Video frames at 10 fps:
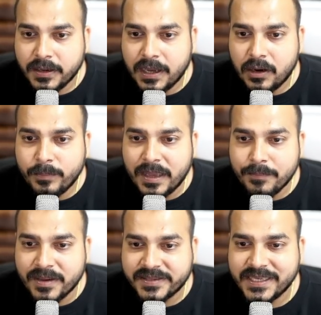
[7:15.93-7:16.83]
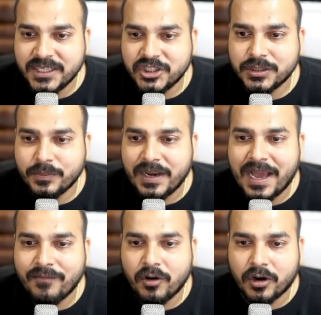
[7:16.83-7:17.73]
Now, my message will
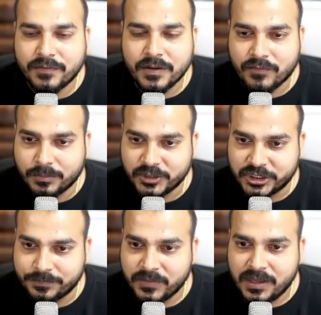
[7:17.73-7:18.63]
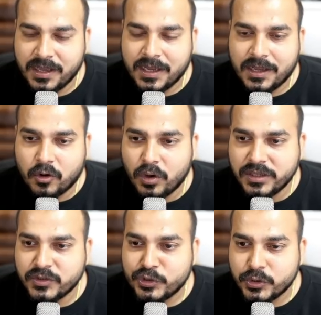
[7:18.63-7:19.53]
have lot of information.
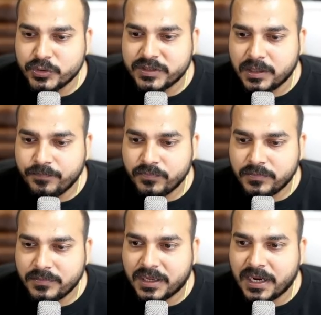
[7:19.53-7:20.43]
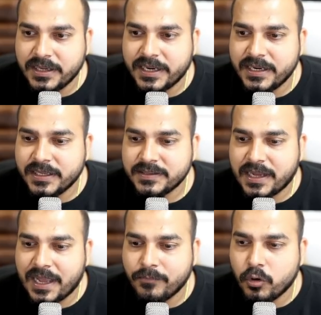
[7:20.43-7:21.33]
Role is user, the content is
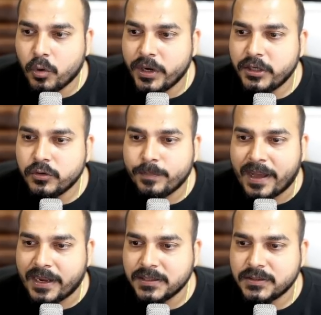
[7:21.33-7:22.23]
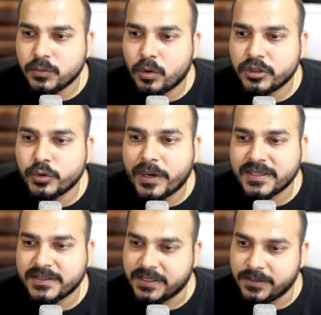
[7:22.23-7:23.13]
I'm going to Paris. What should
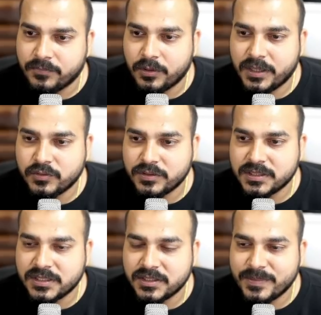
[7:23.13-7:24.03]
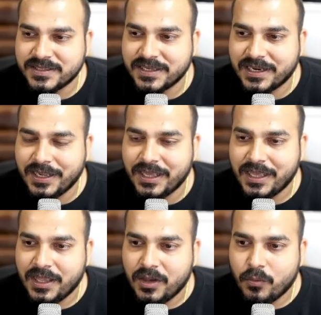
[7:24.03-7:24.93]
I see? Okay, so this is
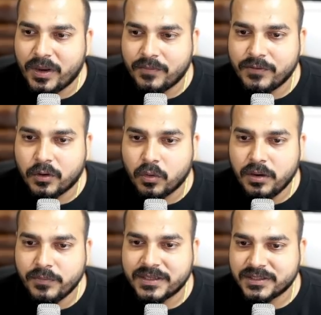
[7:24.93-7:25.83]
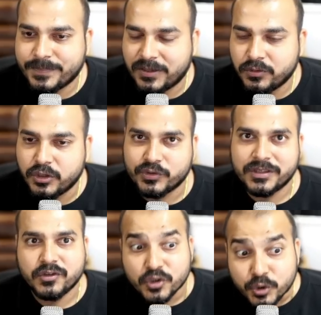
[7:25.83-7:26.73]
basically one of the role with respect to the
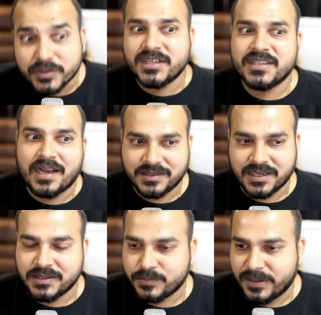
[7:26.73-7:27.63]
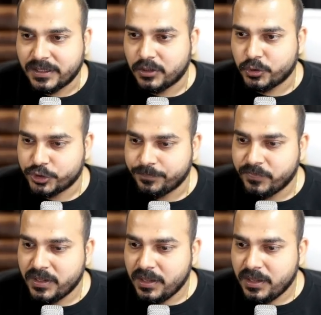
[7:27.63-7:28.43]
user. So user is asking this particular question.